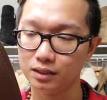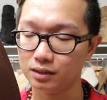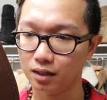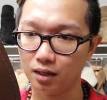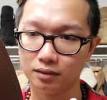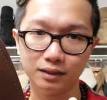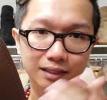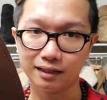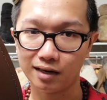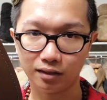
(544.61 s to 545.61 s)
these.
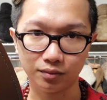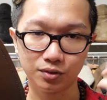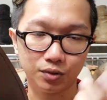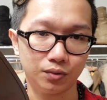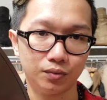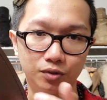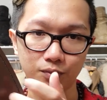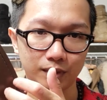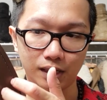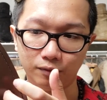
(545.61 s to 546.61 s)
Just at other shoe,
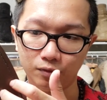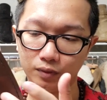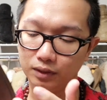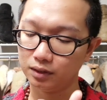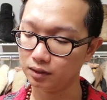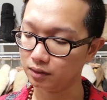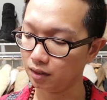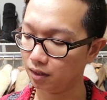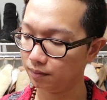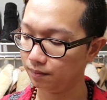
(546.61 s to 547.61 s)
just be careful with this.